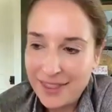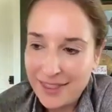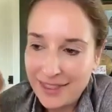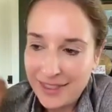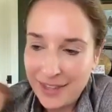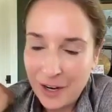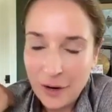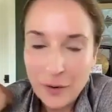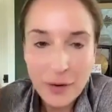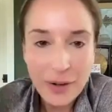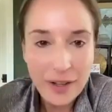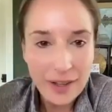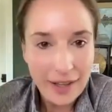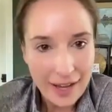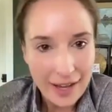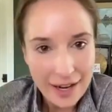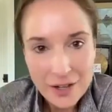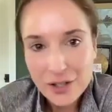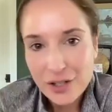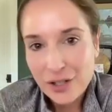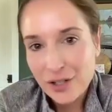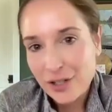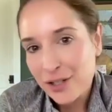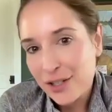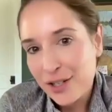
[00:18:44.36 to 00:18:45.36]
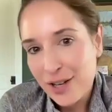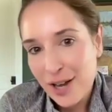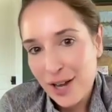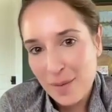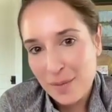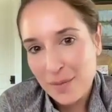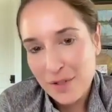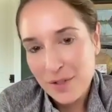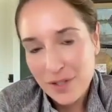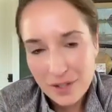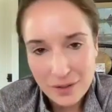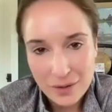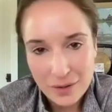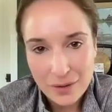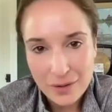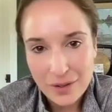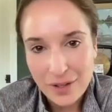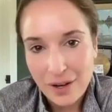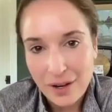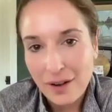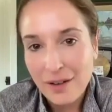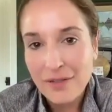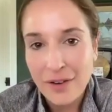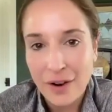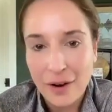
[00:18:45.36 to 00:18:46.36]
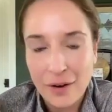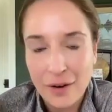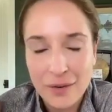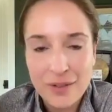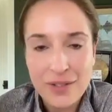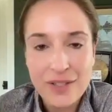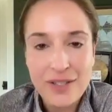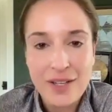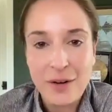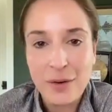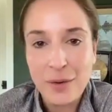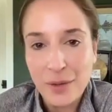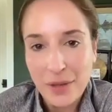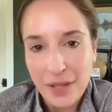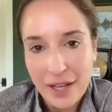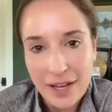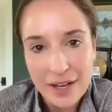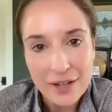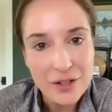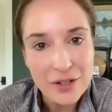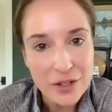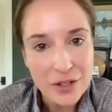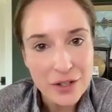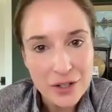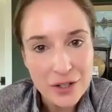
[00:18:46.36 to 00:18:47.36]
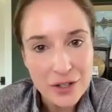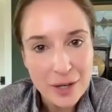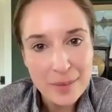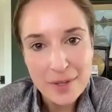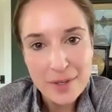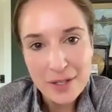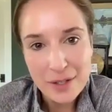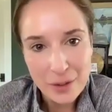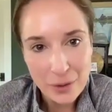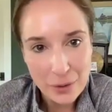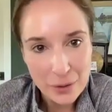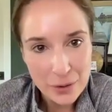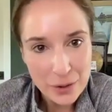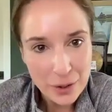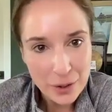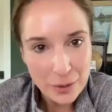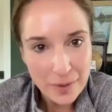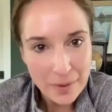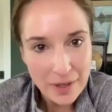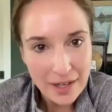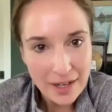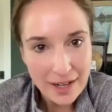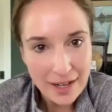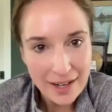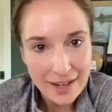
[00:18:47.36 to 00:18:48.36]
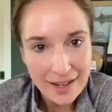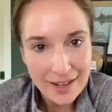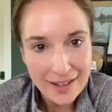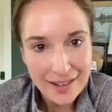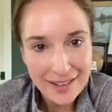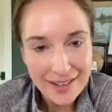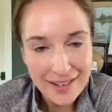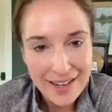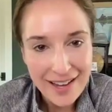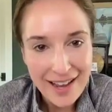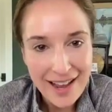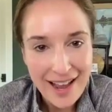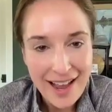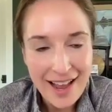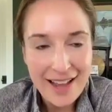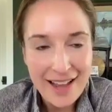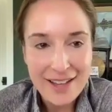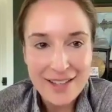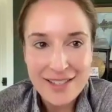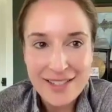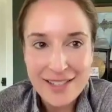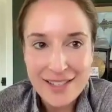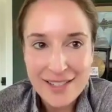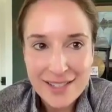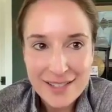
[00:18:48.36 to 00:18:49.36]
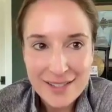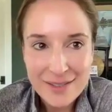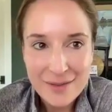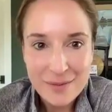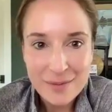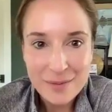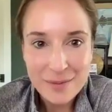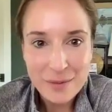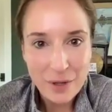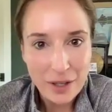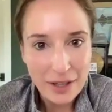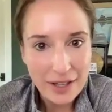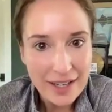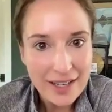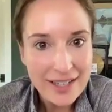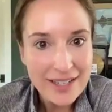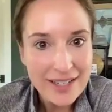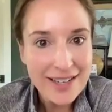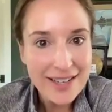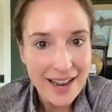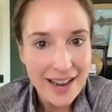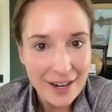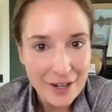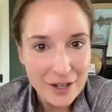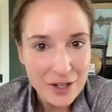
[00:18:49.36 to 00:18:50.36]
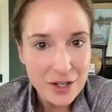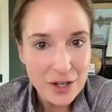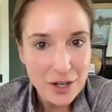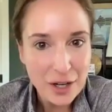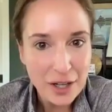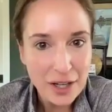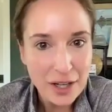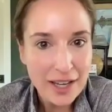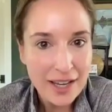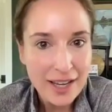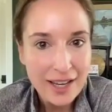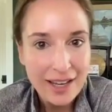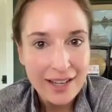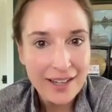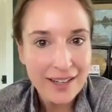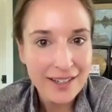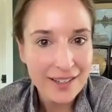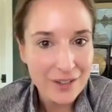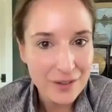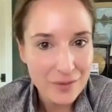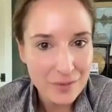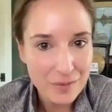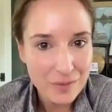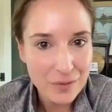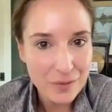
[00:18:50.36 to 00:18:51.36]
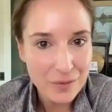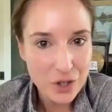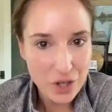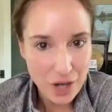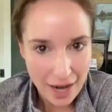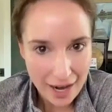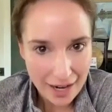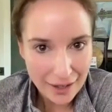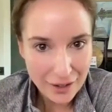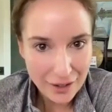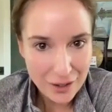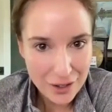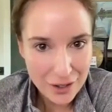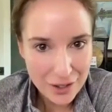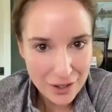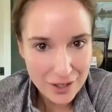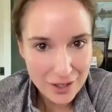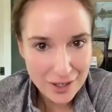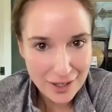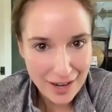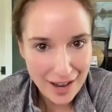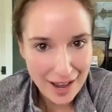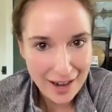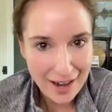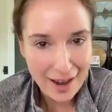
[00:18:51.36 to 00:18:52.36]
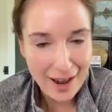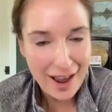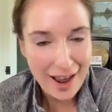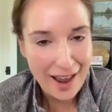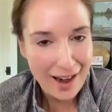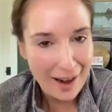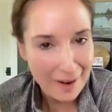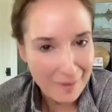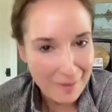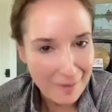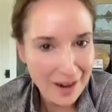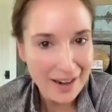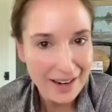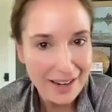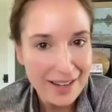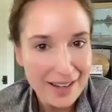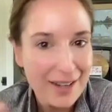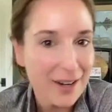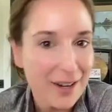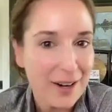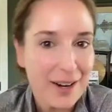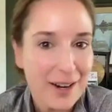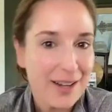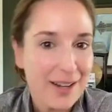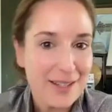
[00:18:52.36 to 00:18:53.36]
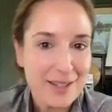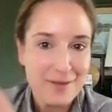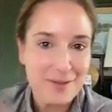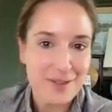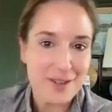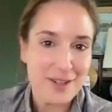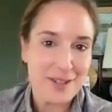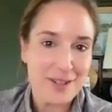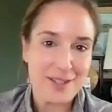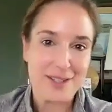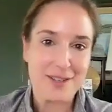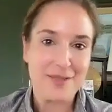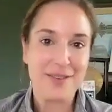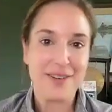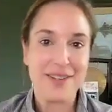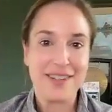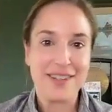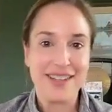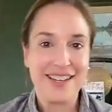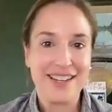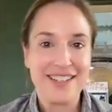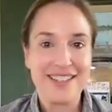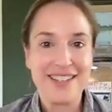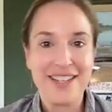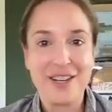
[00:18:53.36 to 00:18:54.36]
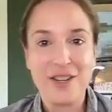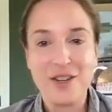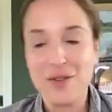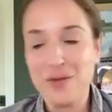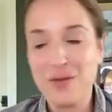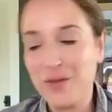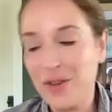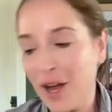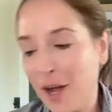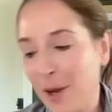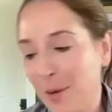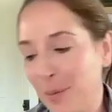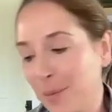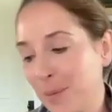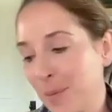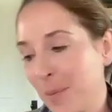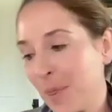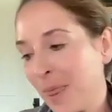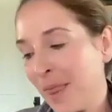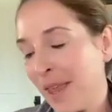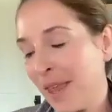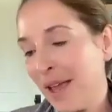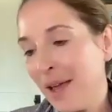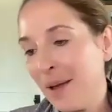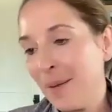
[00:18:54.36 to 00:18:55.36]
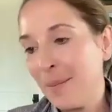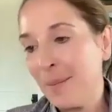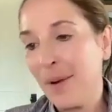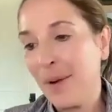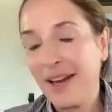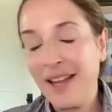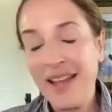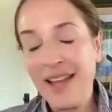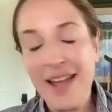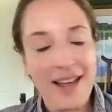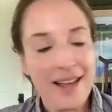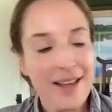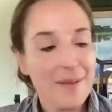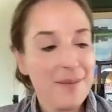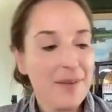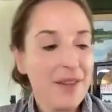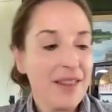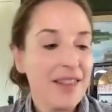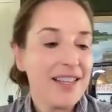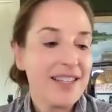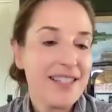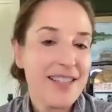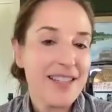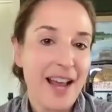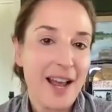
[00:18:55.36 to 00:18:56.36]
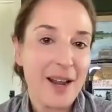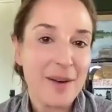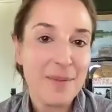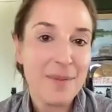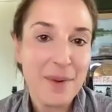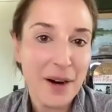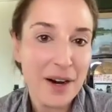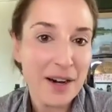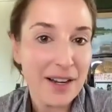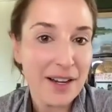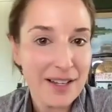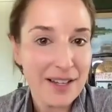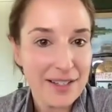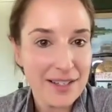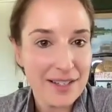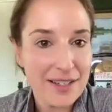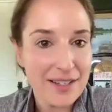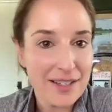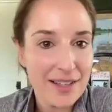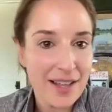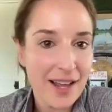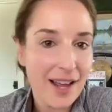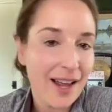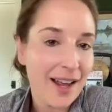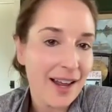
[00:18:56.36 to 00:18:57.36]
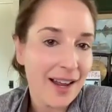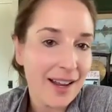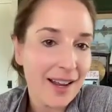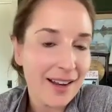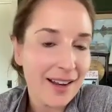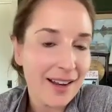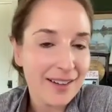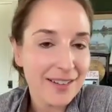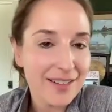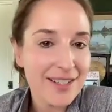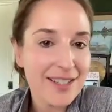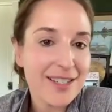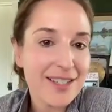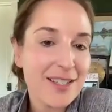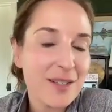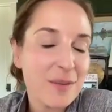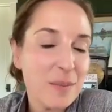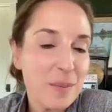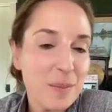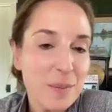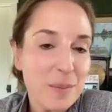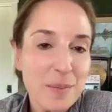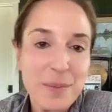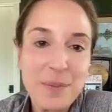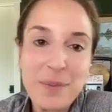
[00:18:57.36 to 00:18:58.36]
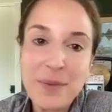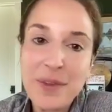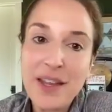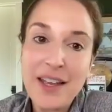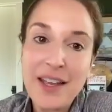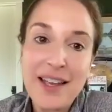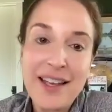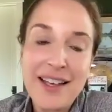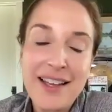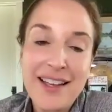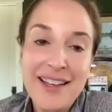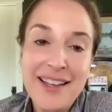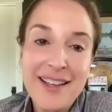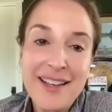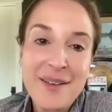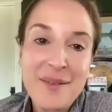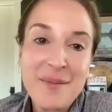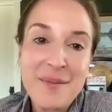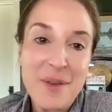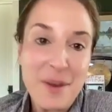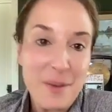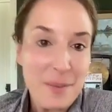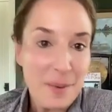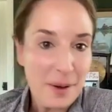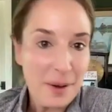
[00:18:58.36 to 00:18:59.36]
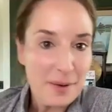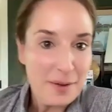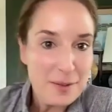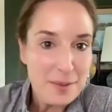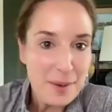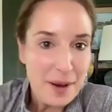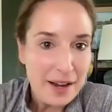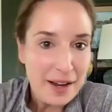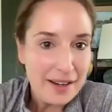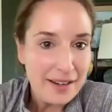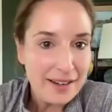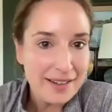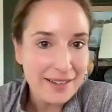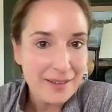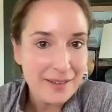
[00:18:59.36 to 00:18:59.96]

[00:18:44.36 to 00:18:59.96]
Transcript: their relationship to their phones, their relationship to social media has really intentionally changed. And I'm kind of curious if there's different things that you've done. But yeah, I mean, the sad part is that people have spent